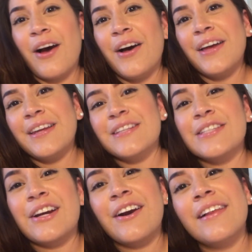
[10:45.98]
y'all, it
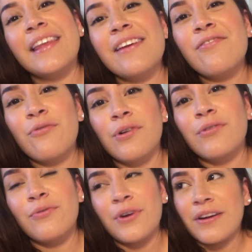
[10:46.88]
is currently
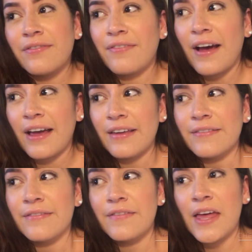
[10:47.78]

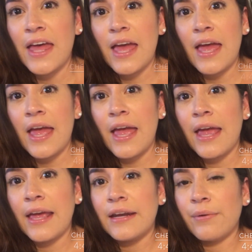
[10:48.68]
4:45
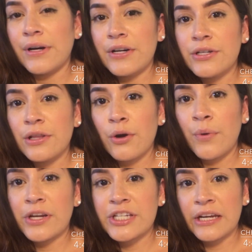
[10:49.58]
and I wanted to do a little
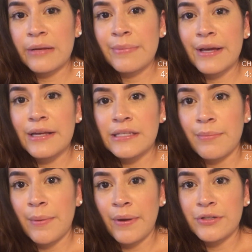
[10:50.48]
quick check-in because
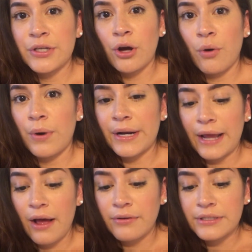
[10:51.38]
I'm about to go work
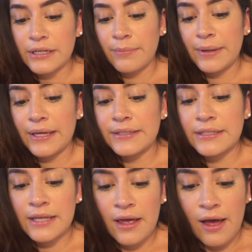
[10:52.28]
out in a
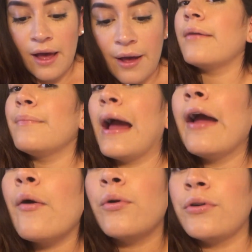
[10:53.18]
bit. My
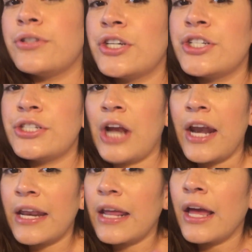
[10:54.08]
oils are
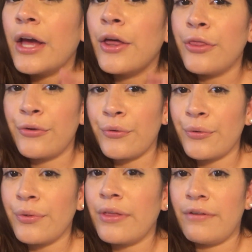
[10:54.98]
shining
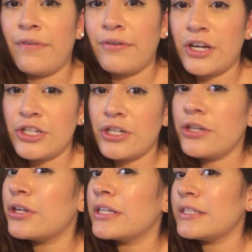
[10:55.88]
through the
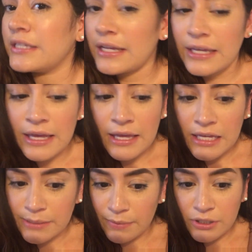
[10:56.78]
foundation. You can see,
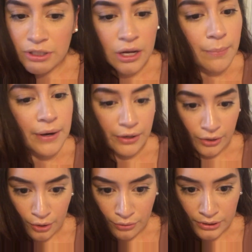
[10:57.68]
especially on my
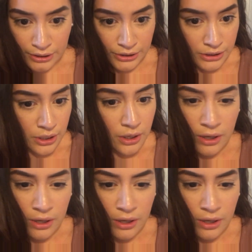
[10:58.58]
nose, it looks